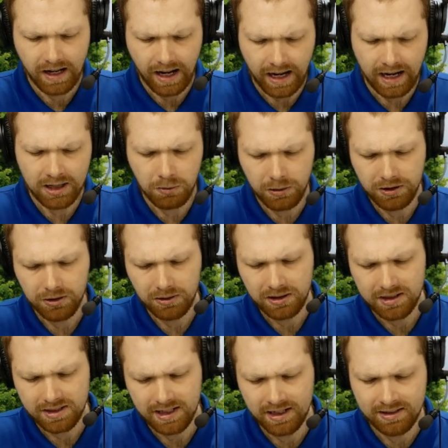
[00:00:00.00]
"And with your
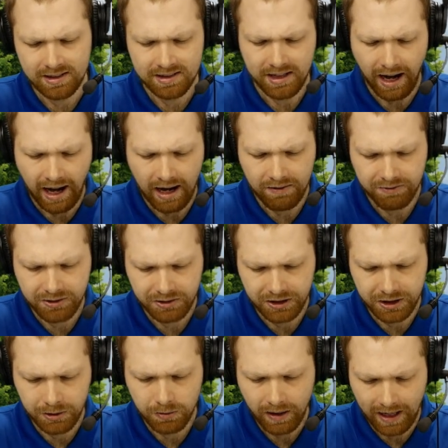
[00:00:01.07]
descendants after
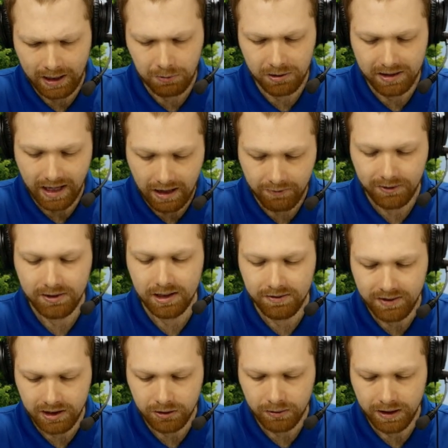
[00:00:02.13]
you, and with every
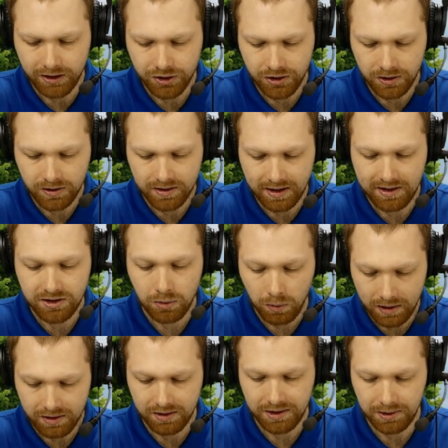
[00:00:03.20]
living creature that is
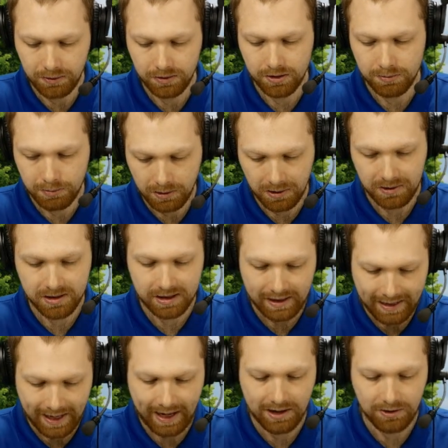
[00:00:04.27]
with you, the birds, the
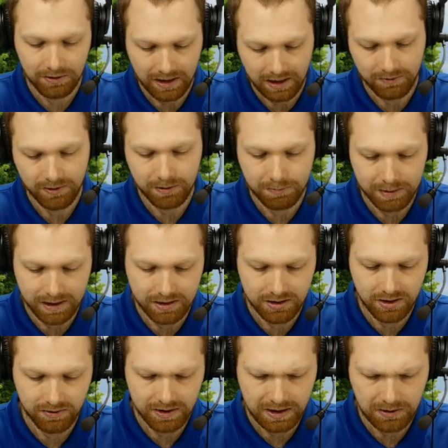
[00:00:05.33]
cattle, every
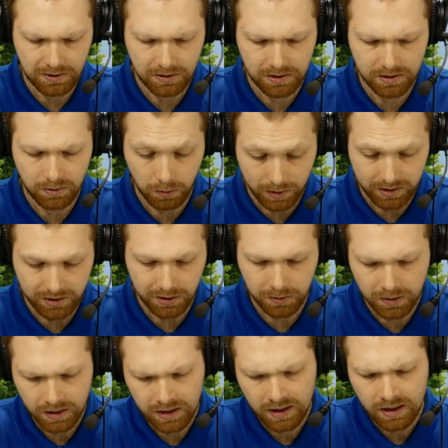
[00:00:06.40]
beast of the earth with you,
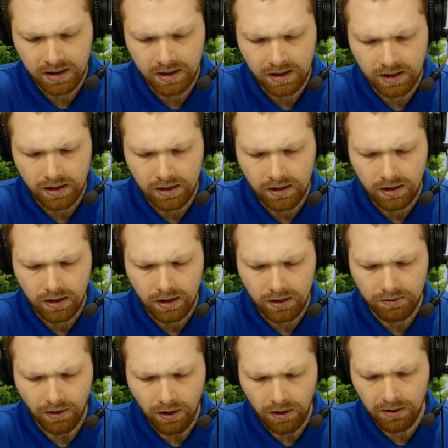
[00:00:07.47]

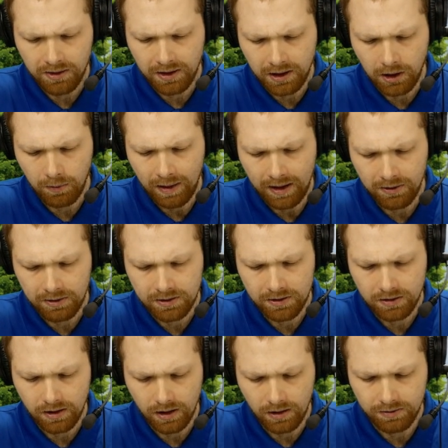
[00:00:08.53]
of all that go out
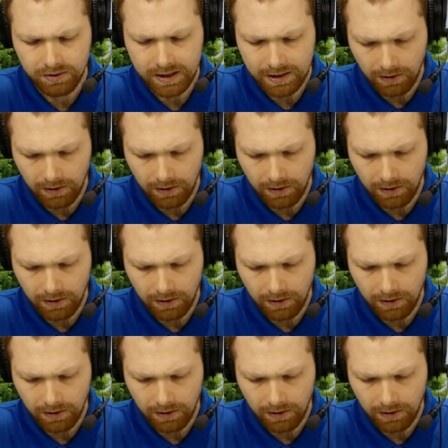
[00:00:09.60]
of the